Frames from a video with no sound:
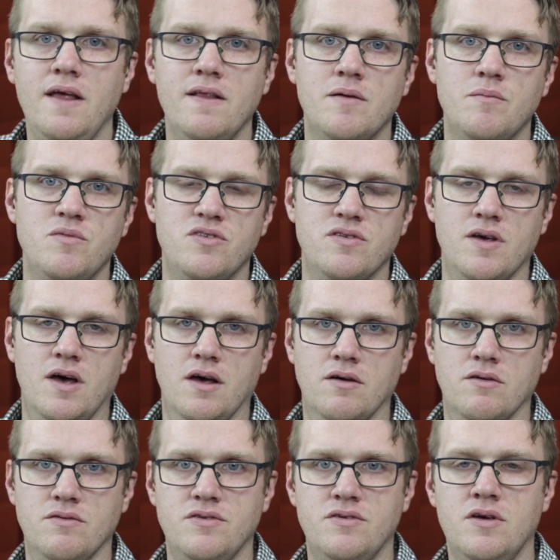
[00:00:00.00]

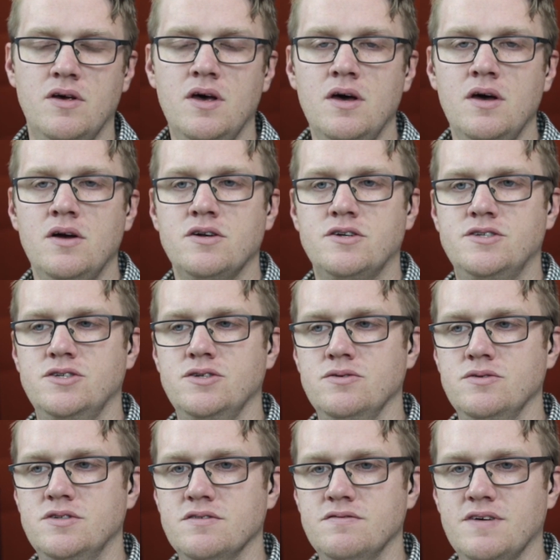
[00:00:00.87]
themselves
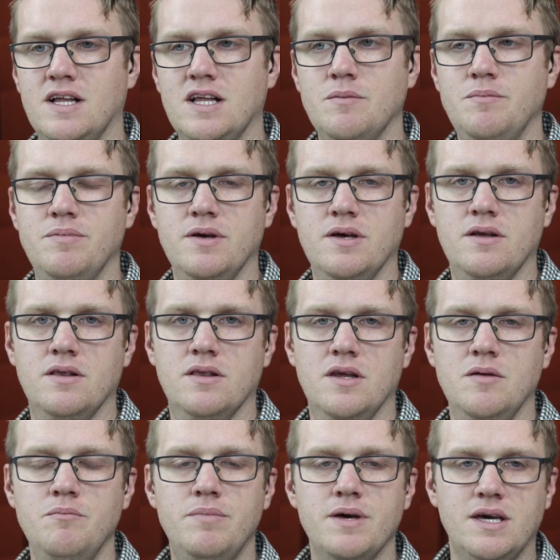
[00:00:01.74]
to develop
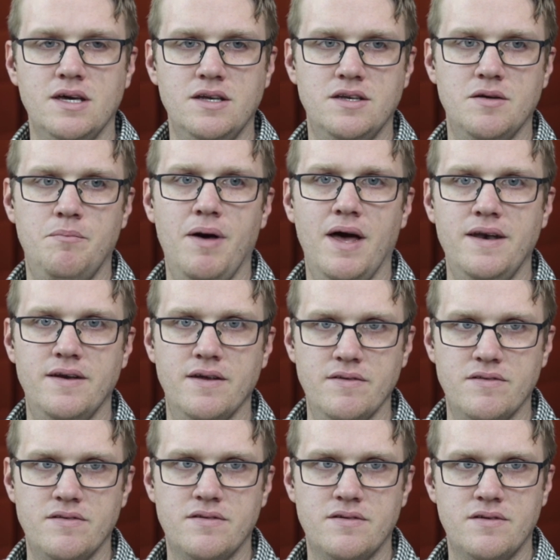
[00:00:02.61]
limbic
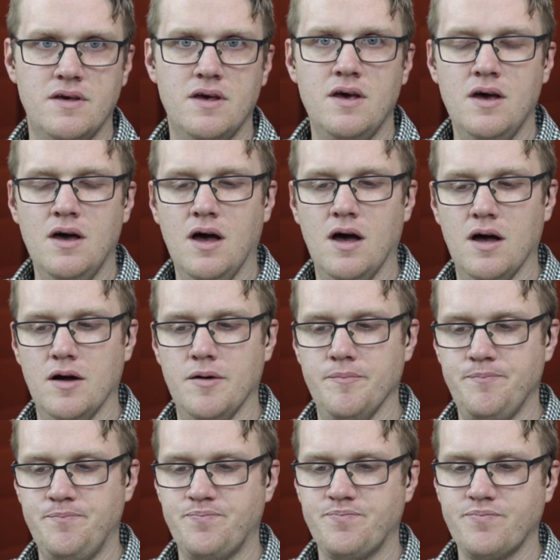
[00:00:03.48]
independence,
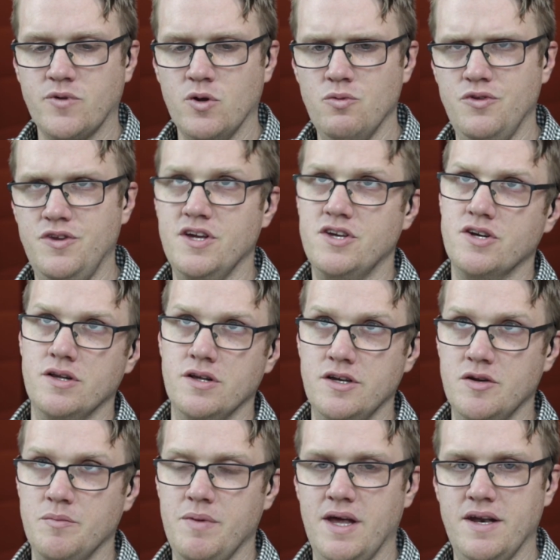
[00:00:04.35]
digital
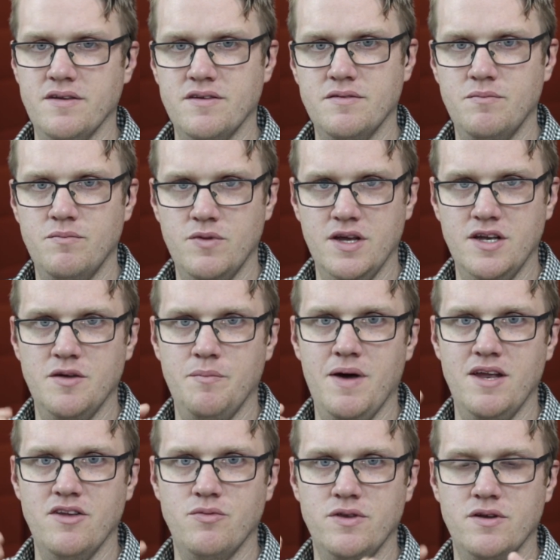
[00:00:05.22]

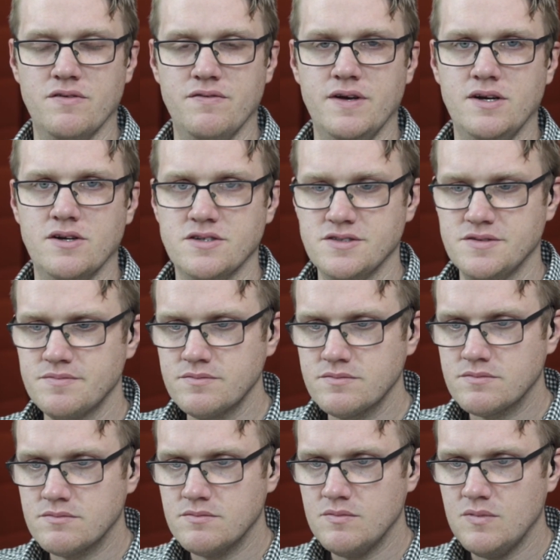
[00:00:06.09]
independence with your fingers,
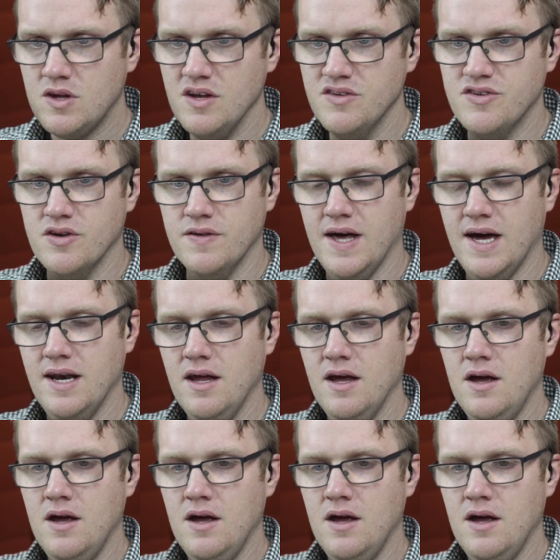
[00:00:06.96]
so that